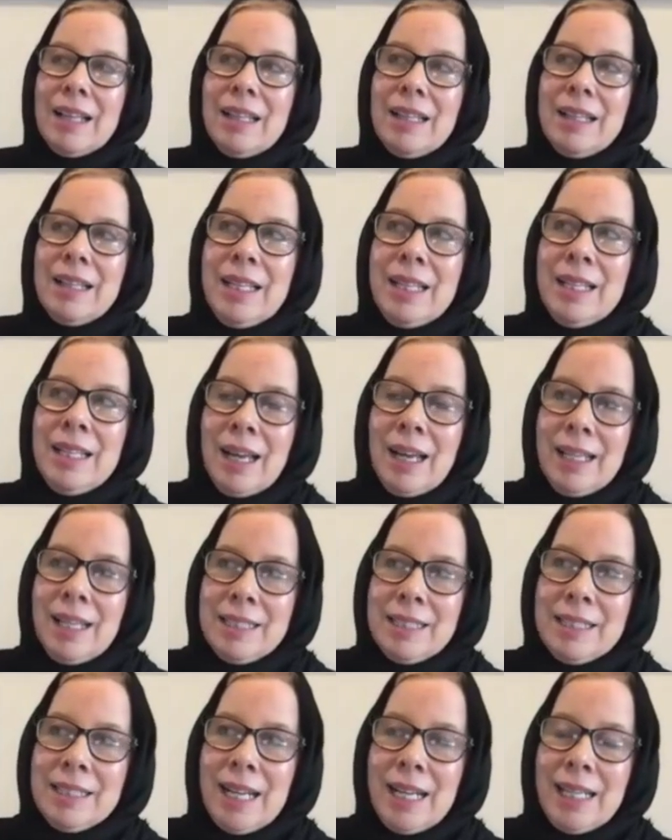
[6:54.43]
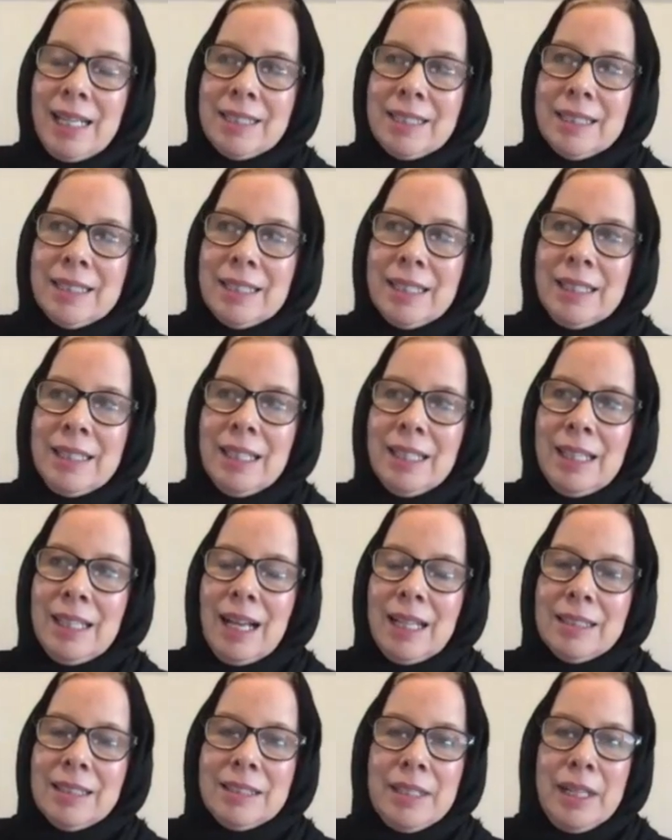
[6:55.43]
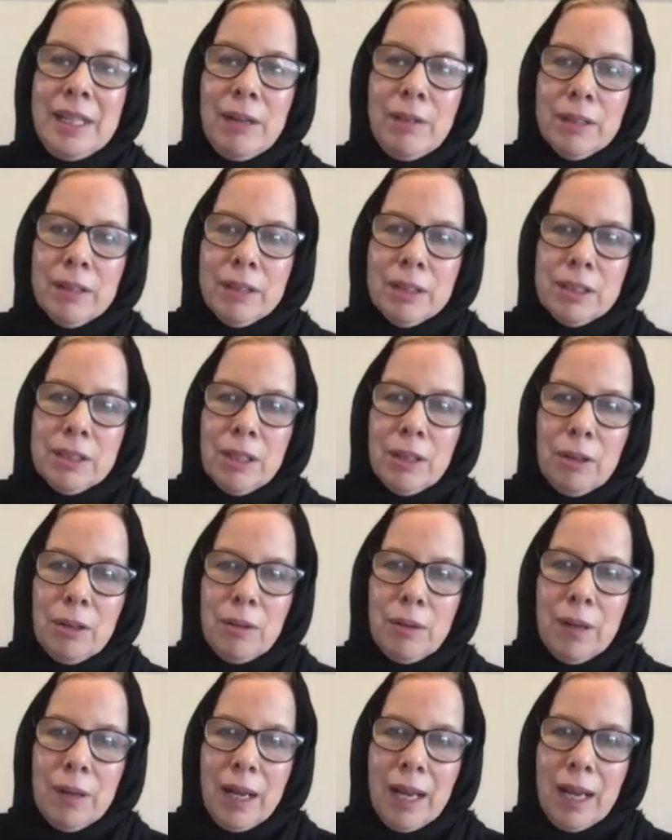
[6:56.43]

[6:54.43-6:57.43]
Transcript: The United States, in the last year or so,